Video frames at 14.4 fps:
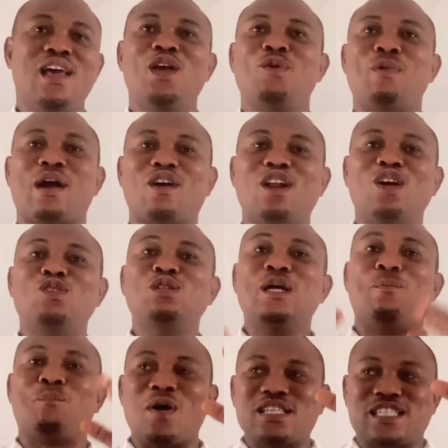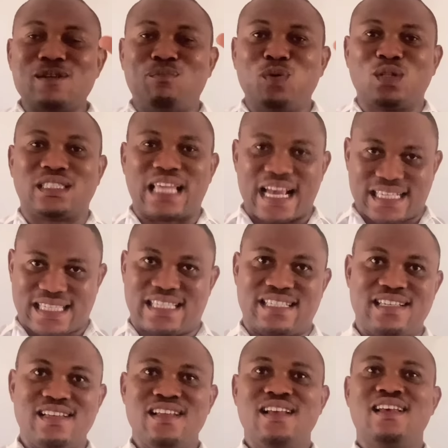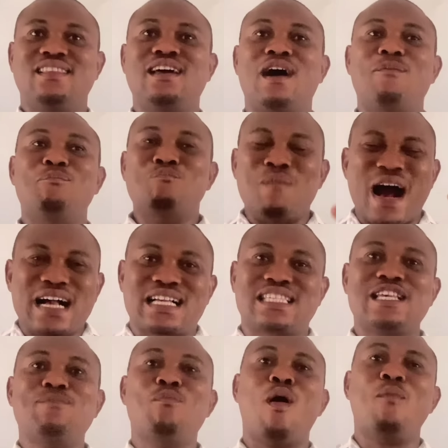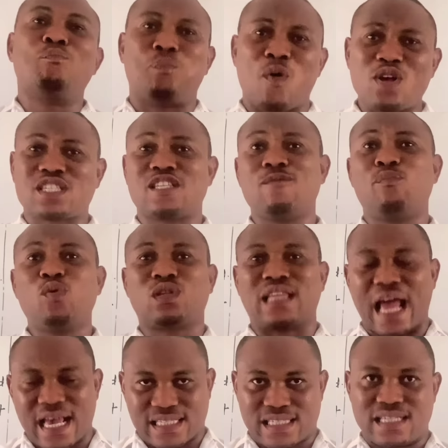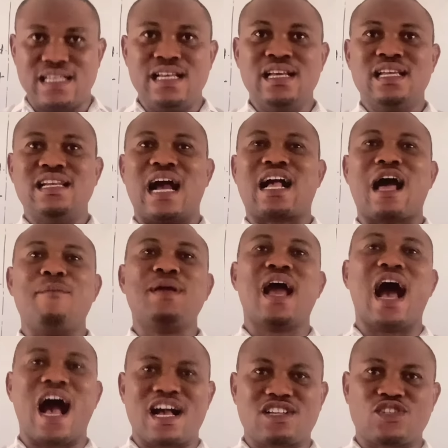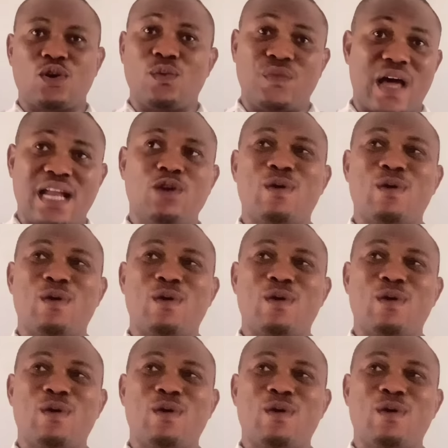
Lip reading: We are going to do the possible test, the maximum possible test that can be asked on that day.